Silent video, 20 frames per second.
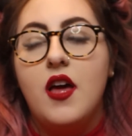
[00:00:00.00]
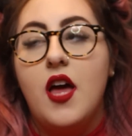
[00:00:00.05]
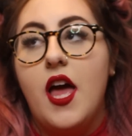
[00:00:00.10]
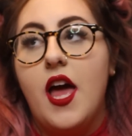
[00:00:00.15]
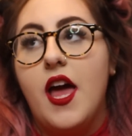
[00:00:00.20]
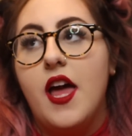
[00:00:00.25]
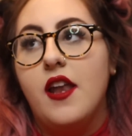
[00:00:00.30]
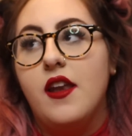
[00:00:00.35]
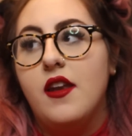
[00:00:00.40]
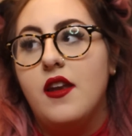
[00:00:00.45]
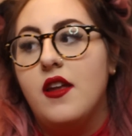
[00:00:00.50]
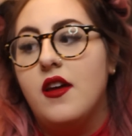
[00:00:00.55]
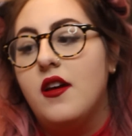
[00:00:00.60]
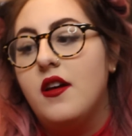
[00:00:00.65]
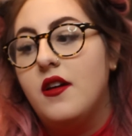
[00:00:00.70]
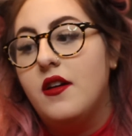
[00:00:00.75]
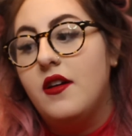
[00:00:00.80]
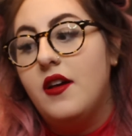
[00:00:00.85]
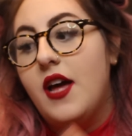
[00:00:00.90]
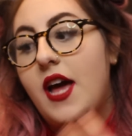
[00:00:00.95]
And
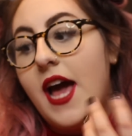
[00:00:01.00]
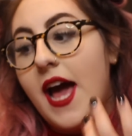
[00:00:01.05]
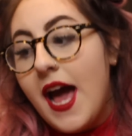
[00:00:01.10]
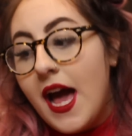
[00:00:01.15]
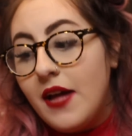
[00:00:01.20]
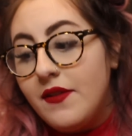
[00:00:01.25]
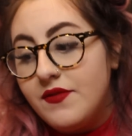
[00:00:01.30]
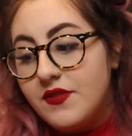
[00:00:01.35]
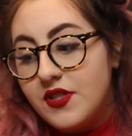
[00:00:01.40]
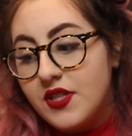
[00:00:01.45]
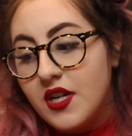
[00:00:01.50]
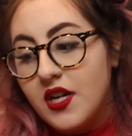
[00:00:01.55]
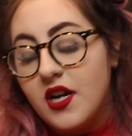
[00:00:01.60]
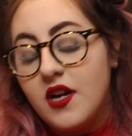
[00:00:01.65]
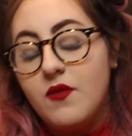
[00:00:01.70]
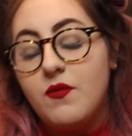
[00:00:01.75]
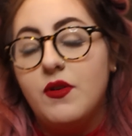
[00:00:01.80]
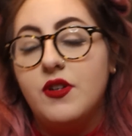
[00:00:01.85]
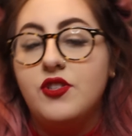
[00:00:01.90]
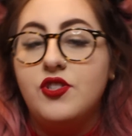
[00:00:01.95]

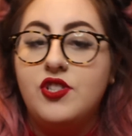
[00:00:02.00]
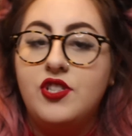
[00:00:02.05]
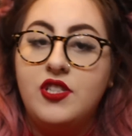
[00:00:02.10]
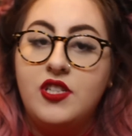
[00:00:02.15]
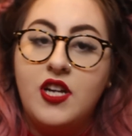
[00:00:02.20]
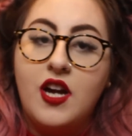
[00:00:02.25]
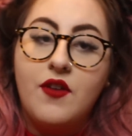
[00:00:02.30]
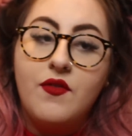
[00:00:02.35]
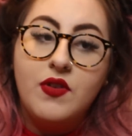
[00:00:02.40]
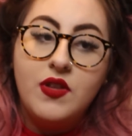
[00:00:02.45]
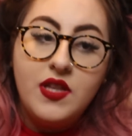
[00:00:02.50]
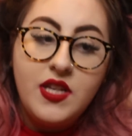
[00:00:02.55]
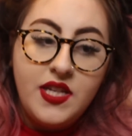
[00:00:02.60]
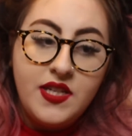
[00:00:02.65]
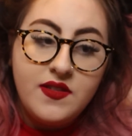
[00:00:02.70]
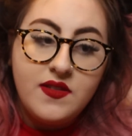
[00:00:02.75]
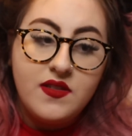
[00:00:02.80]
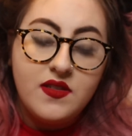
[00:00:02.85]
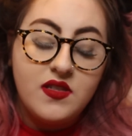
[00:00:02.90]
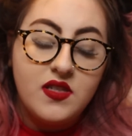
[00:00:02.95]
after, once she got
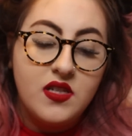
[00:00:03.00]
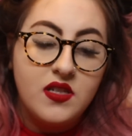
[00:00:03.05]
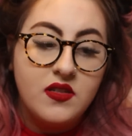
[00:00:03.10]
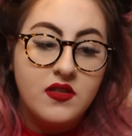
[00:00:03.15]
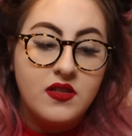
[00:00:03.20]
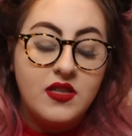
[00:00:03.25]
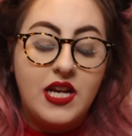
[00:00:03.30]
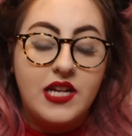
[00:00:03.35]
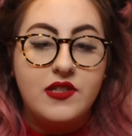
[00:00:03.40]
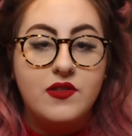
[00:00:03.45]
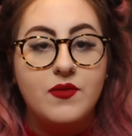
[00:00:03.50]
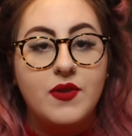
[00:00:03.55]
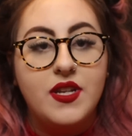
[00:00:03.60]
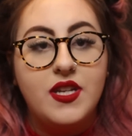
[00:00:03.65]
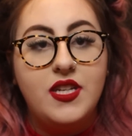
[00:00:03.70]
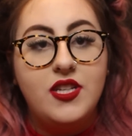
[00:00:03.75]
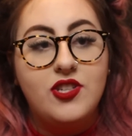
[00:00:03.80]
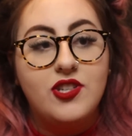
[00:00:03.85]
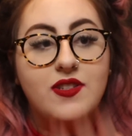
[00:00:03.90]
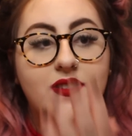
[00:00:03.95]
released, that's
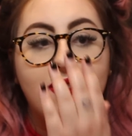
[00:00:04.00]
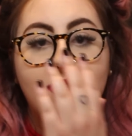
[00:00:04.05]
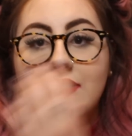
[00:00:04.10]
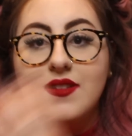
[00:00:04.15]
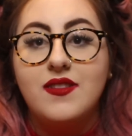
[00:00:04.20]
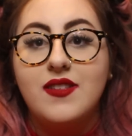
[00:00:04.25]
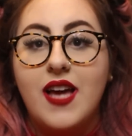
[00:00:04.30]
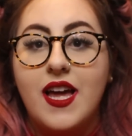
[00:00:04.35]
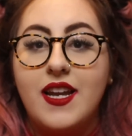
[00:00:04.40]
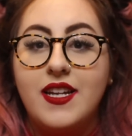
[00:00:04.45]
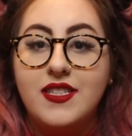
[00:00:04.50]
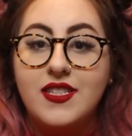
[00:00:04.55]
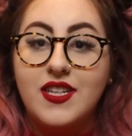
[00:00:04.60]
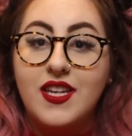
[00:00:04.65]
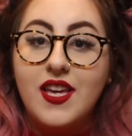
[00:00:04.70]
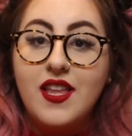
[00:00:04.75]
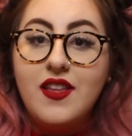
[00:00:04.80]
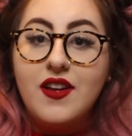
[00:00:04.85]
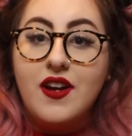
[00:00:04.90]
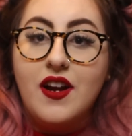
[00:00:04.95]
when he just decided to
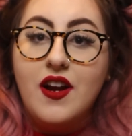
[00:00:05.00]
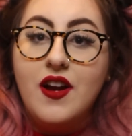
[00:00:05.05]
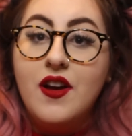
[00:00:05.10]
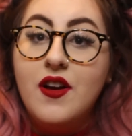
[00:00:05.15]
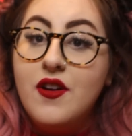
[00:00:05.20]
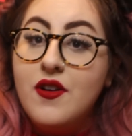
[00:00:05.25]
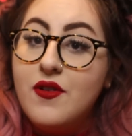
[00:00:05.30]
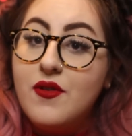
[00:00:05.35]
kill her.